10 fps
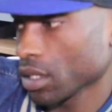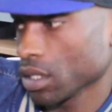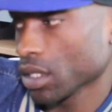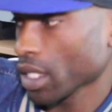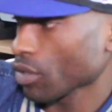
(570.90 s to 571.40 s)

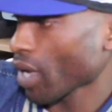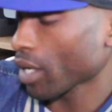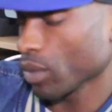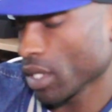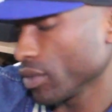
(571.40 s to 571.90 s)
let's take a
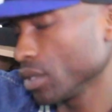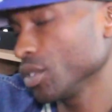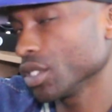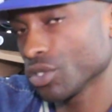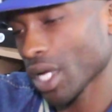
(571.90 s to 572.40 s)
ride or whatever.
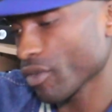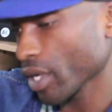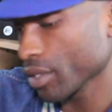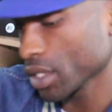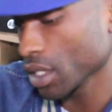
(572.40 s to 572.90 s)
We just drive
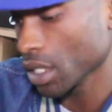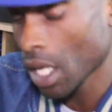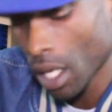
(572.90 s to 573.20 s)
around the city,